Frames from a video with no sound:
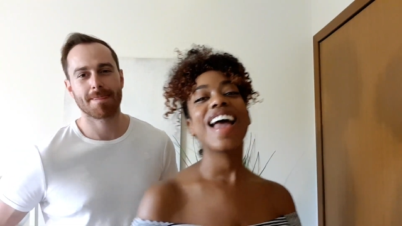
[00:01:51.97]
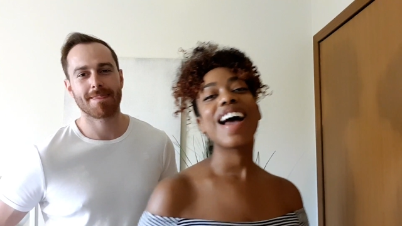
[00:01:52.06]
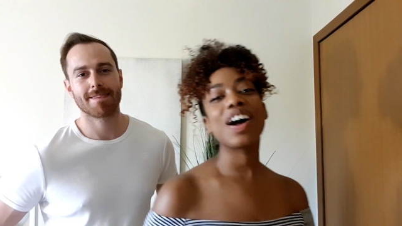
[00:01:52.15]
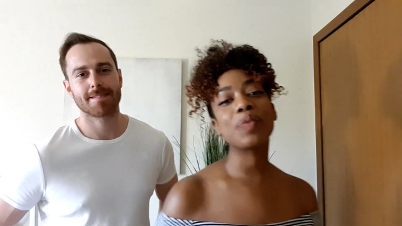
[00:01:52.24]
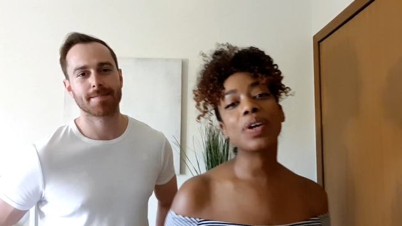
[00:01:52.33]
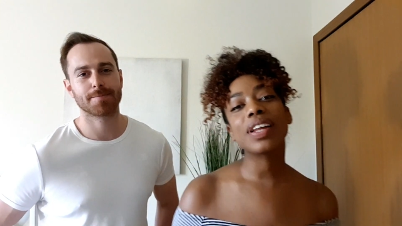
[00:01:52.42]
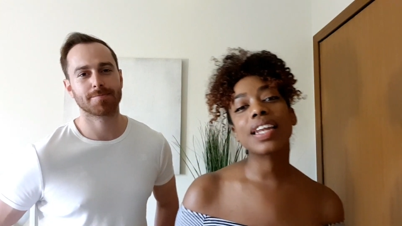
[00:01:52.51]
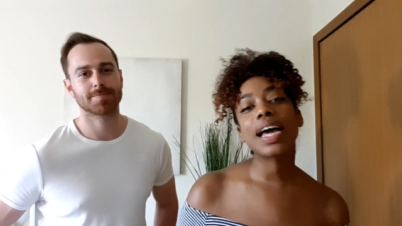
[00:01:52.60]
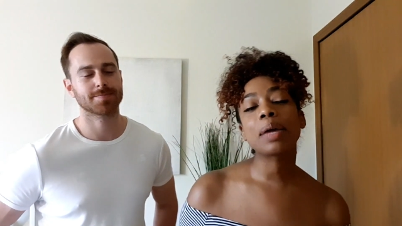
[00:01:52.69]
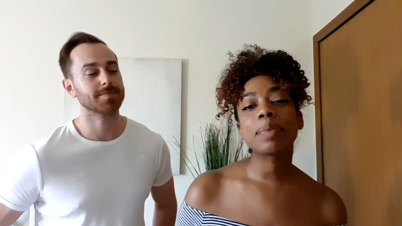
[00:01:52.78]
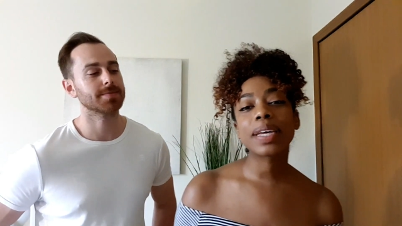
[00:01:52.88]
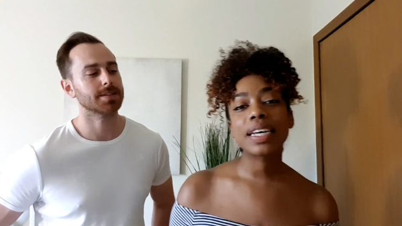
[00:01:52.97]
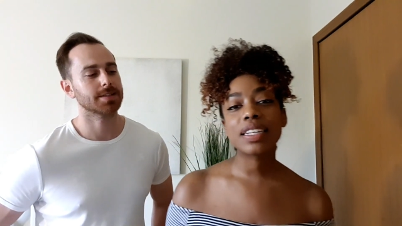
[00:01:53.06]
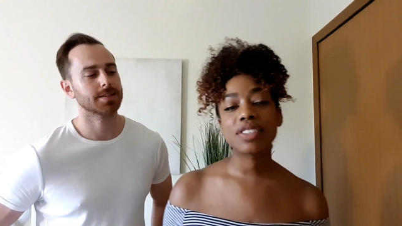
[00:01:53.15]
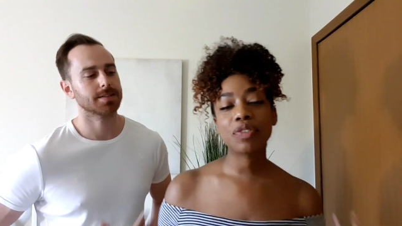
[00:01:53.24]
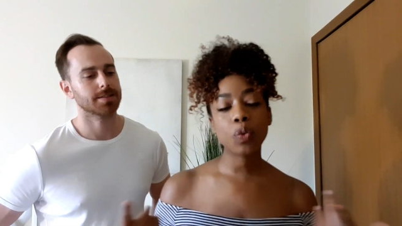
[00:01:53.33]
Speaker 1: I went online
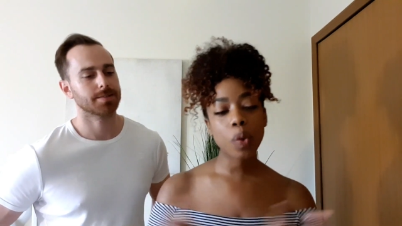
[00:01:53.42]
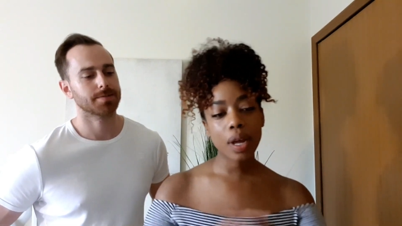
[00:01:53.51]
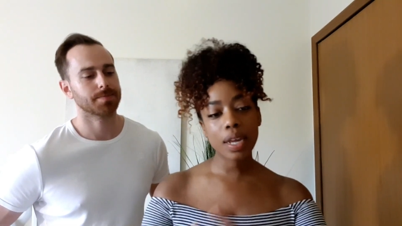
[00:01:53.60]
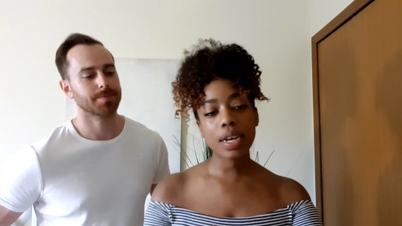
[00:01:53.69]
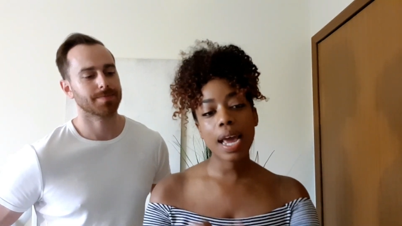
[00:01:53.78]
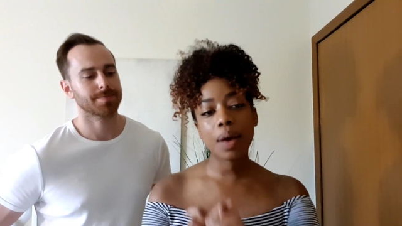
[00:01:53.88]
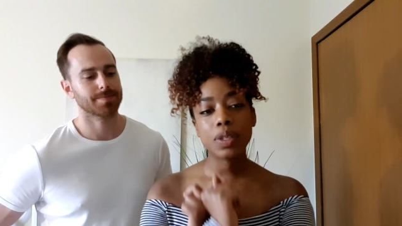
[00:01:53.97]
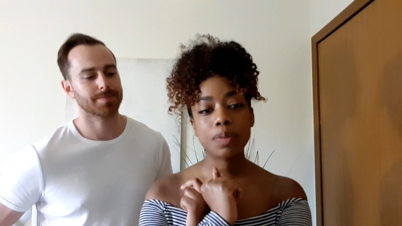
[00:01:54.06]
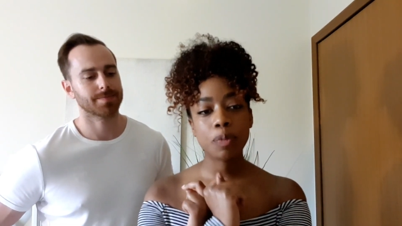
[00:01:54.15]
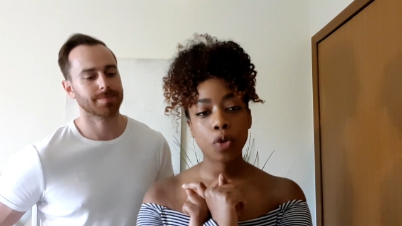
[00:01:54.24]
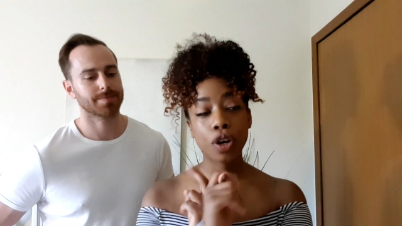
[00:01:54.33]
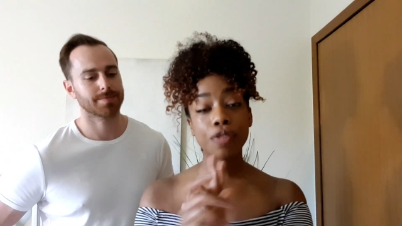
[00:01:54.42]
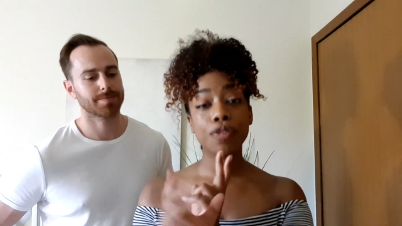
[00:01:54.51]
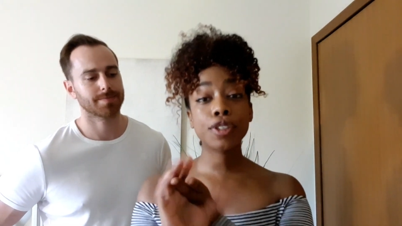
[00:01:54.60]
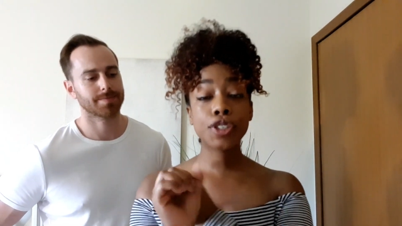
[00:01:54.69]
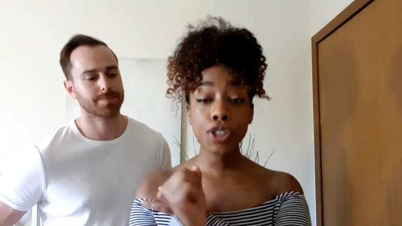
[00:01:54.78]
because for one, I was bored.
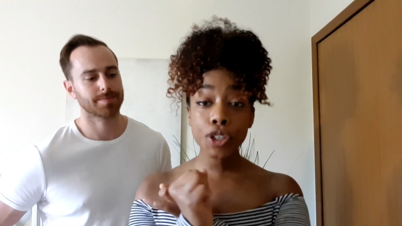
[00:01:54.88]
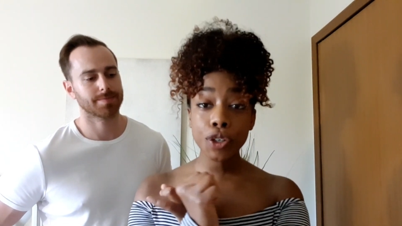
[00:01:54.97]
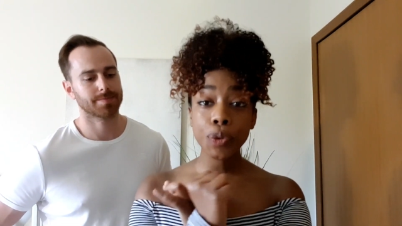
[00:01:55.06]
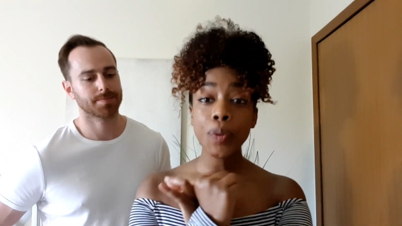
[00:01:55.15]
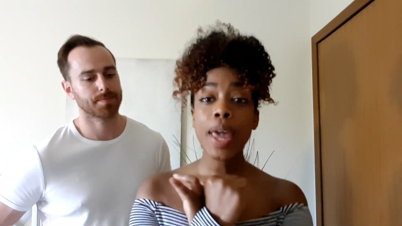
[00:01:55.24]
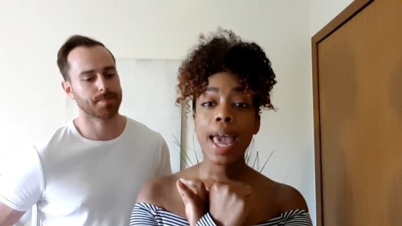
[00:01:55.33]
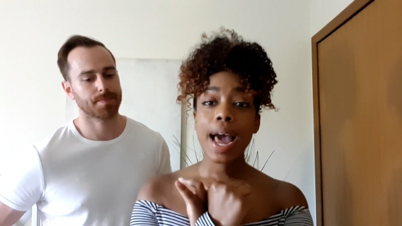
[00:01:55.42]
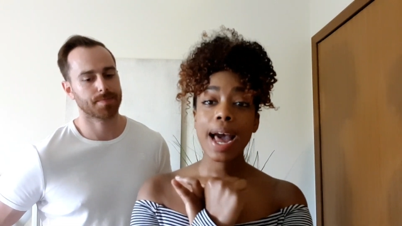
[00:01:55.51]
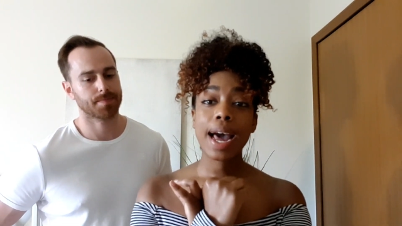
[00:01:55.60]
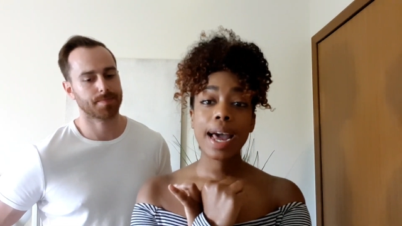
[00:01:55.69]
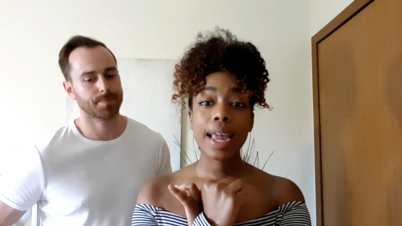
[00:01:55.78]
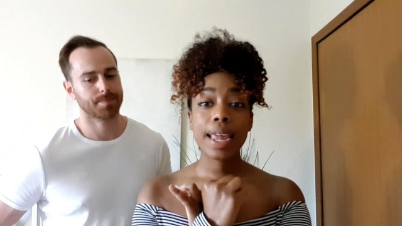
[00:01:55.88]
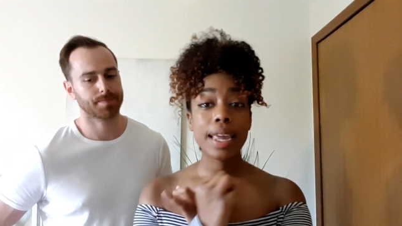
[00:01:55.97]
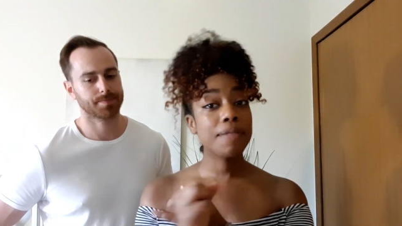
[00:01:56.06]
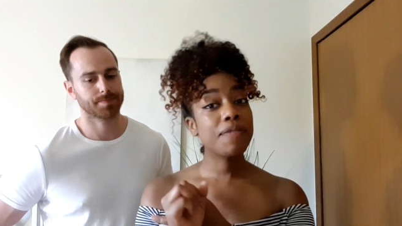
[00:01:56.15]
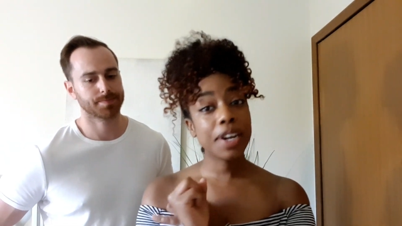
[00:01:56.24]
For two, I
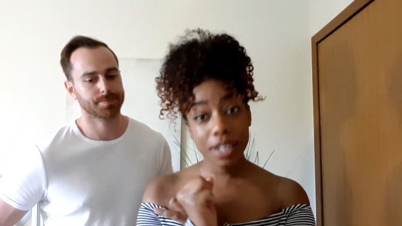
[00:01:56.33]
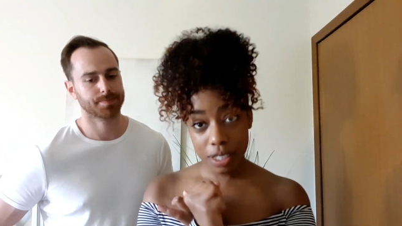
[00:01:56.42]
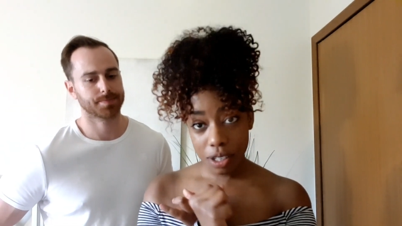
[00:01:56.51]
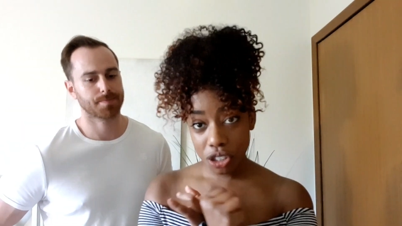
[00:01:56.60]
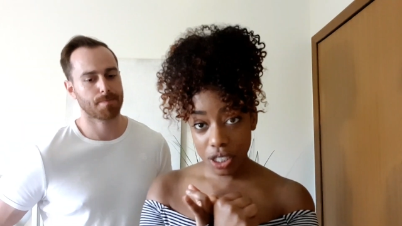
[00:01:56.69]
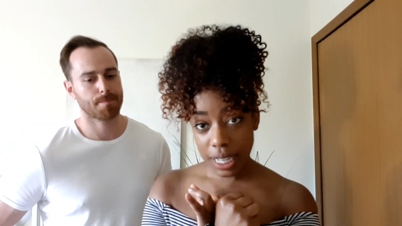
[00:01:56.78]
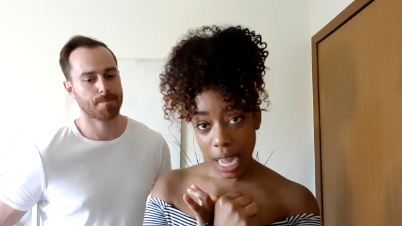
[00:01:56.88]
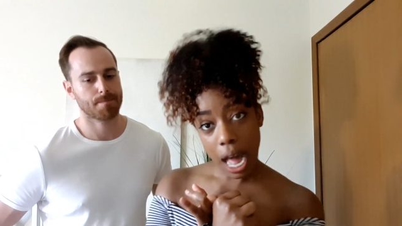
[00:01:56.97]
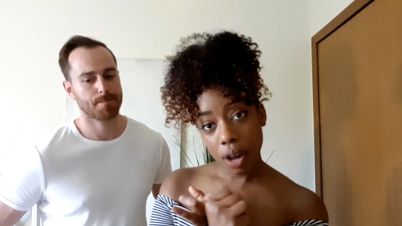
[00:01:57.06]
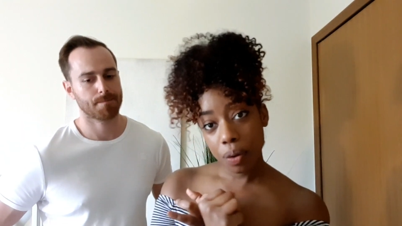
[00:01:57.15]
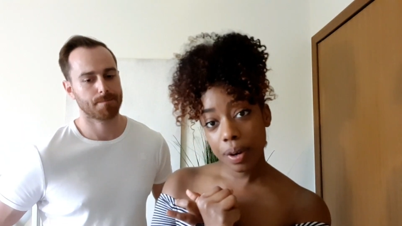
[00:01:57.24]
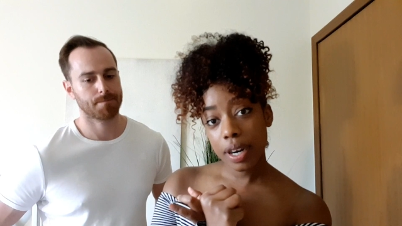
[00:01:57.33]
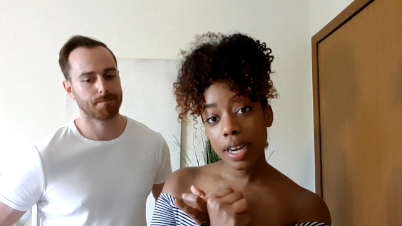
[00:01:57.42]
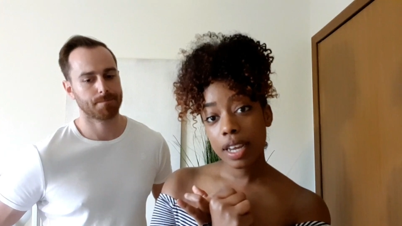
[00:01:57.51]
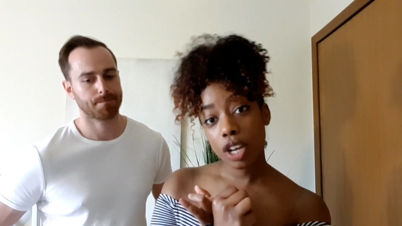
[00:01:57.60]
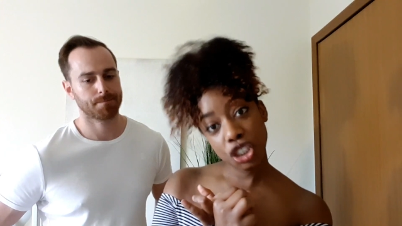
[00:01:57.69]
am very socially awkward
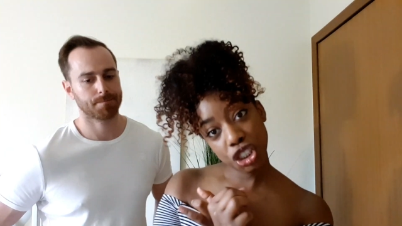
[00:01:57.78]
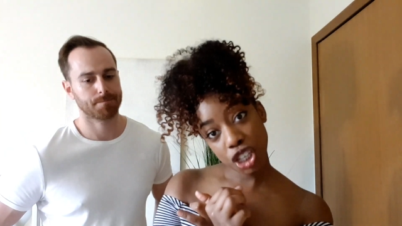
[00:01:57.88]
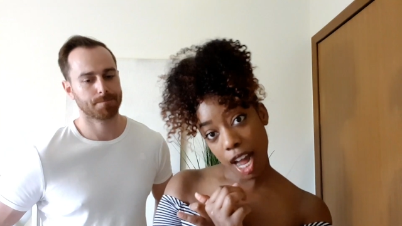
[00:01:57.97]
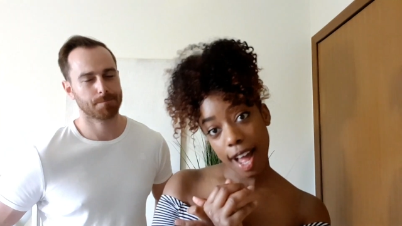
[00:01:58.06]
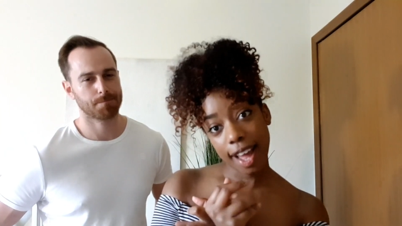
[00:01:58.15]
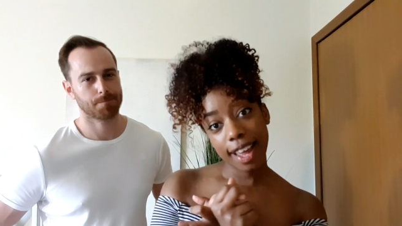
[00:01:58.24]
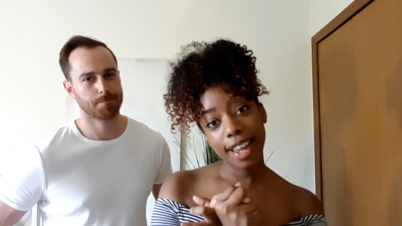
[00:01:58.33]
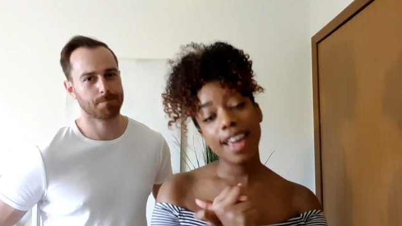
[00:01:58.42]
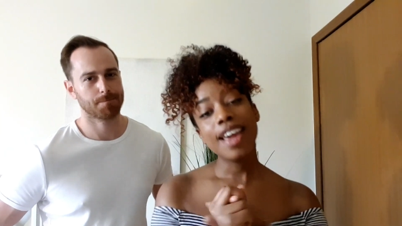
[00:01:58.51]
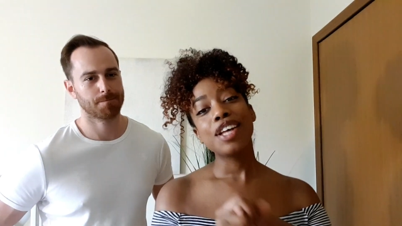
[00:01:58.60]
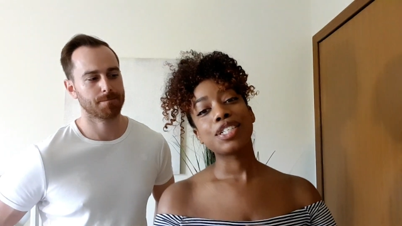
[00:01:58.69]
and shy.